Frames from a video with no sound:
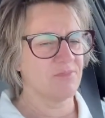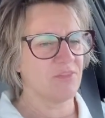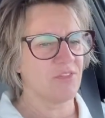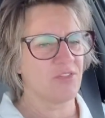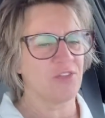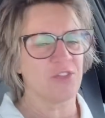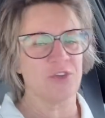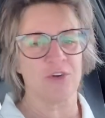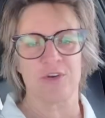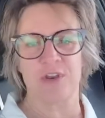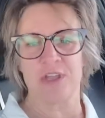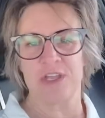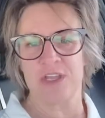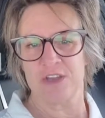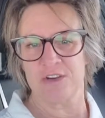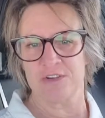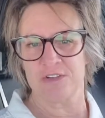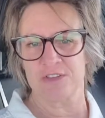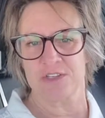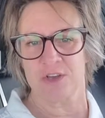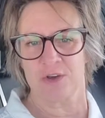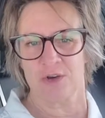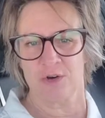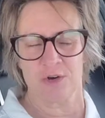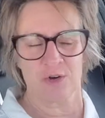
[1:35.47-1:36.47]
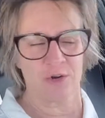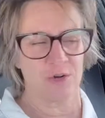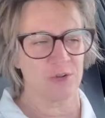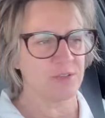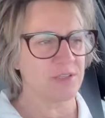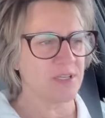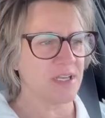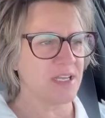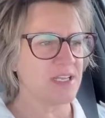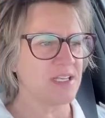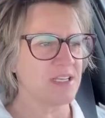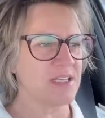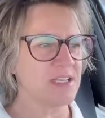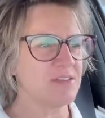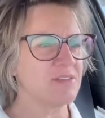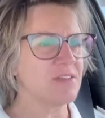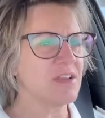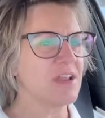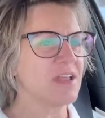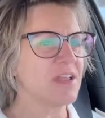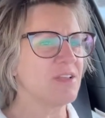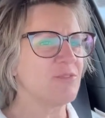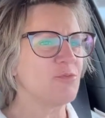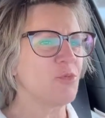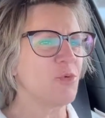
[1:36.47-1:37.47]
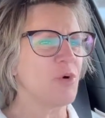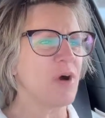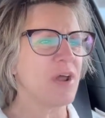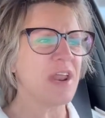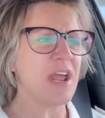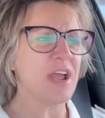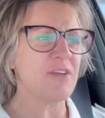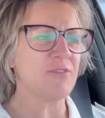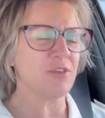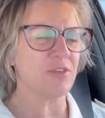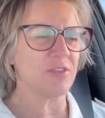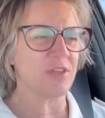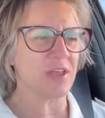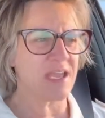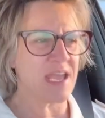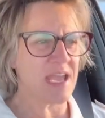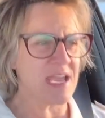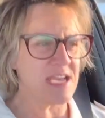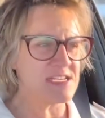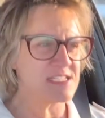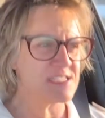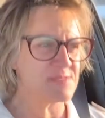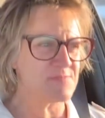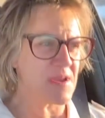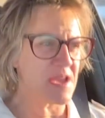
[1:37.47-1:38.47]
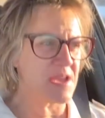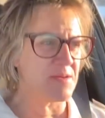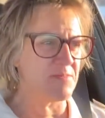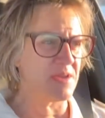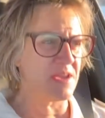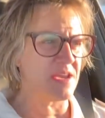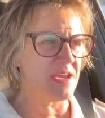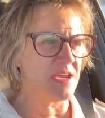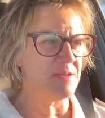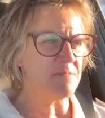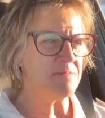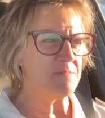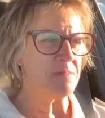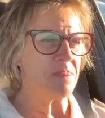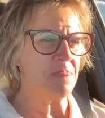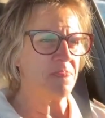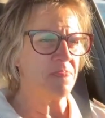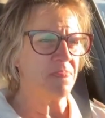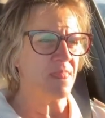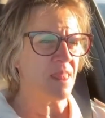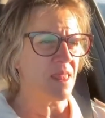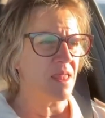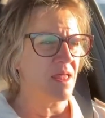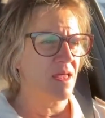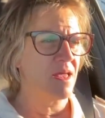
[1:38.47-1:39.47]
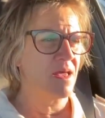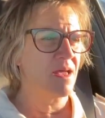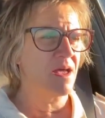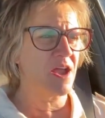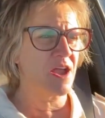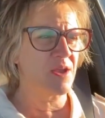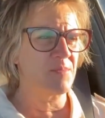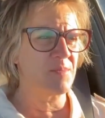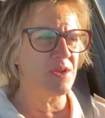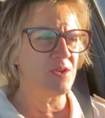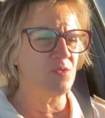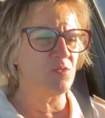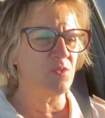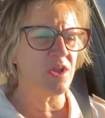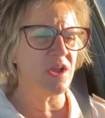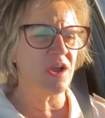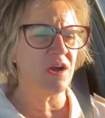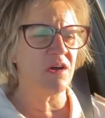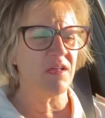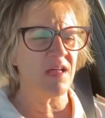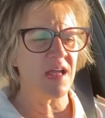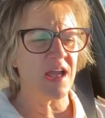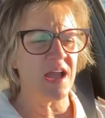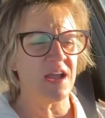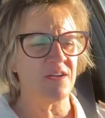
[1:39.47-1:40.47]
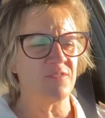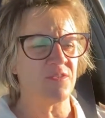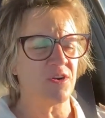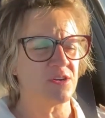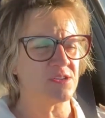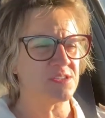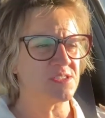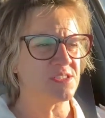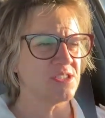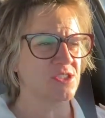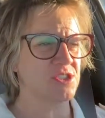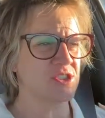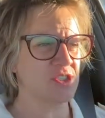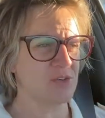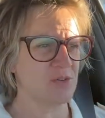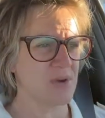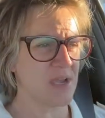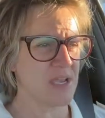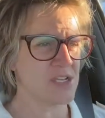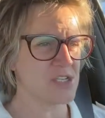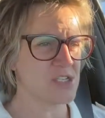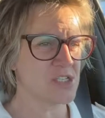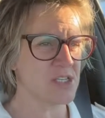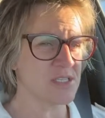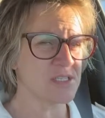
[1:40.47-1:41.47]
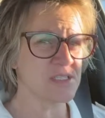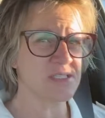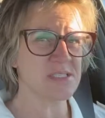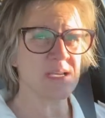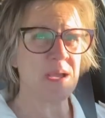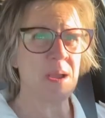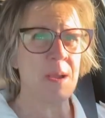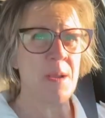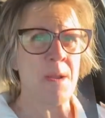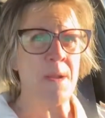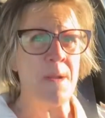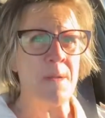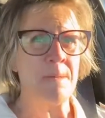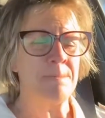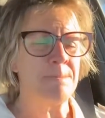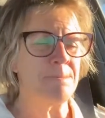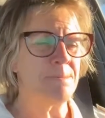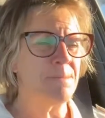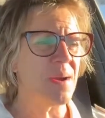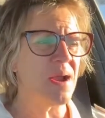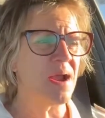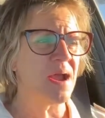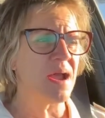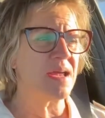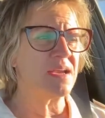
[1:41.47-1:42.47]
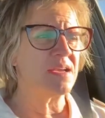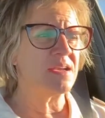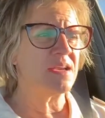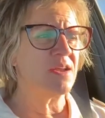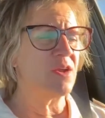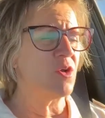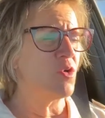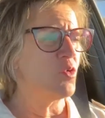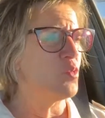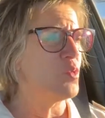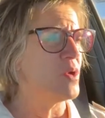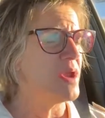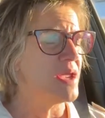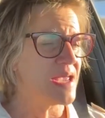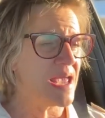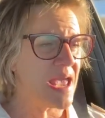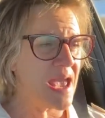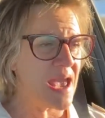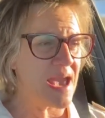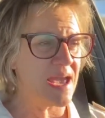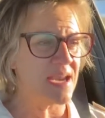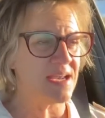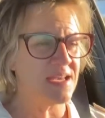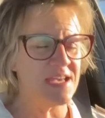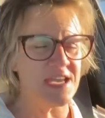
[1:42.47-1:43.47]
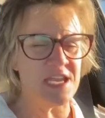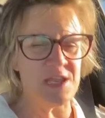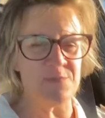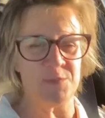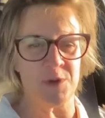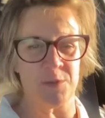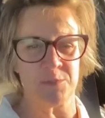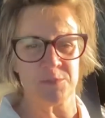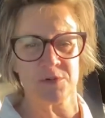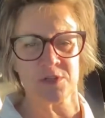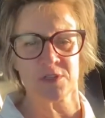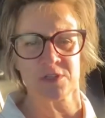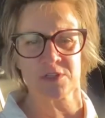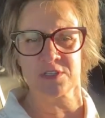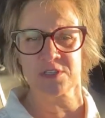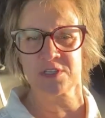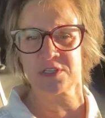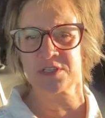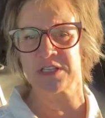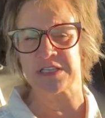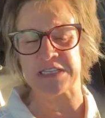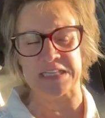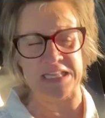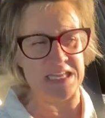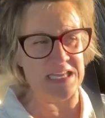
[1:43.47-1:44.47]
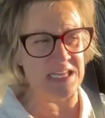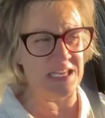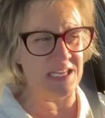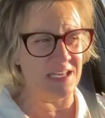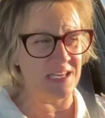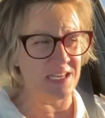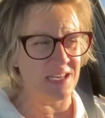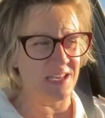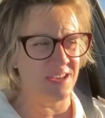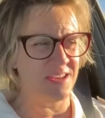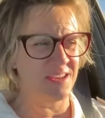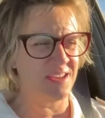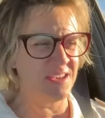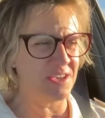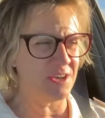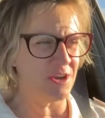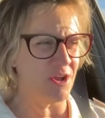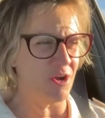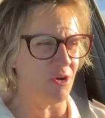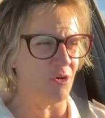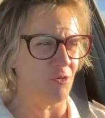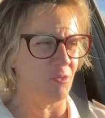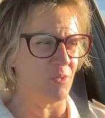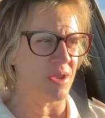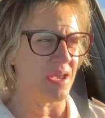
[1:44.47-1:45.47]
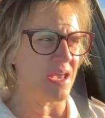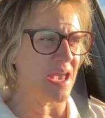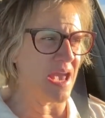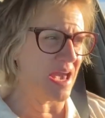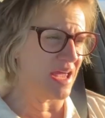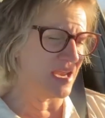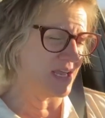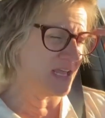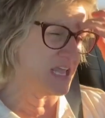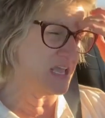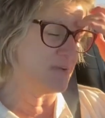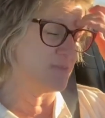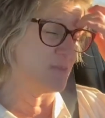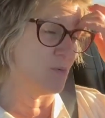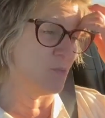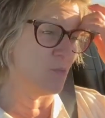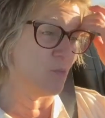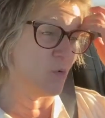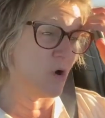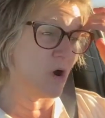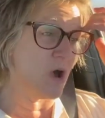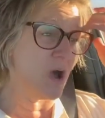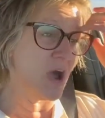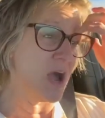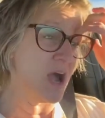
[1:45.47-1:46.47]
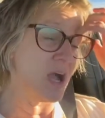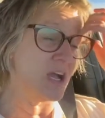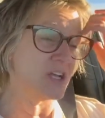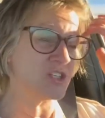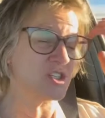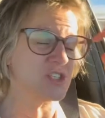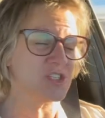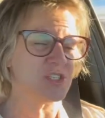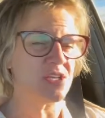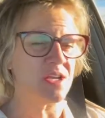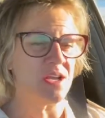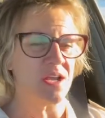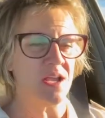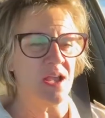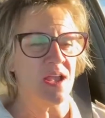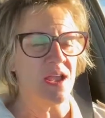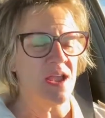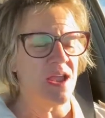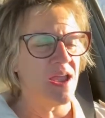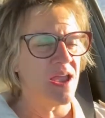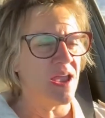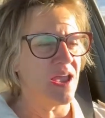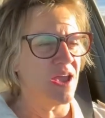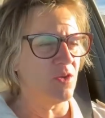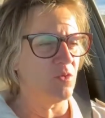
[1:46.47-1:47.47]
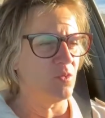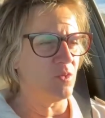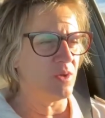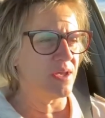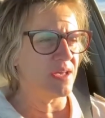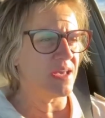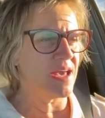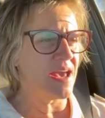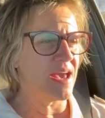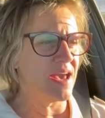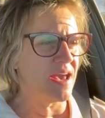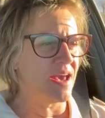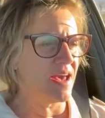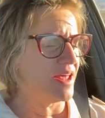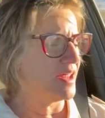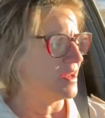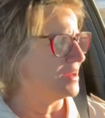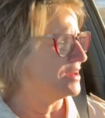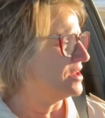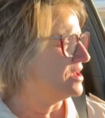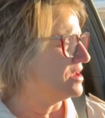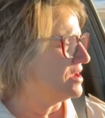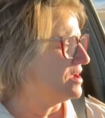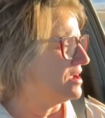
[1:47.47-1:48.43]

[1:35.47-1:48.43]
30 years old, whatever the case may be. I mean, we all have our situations, but we can keep them clean. You know, we can keep them washed, and we can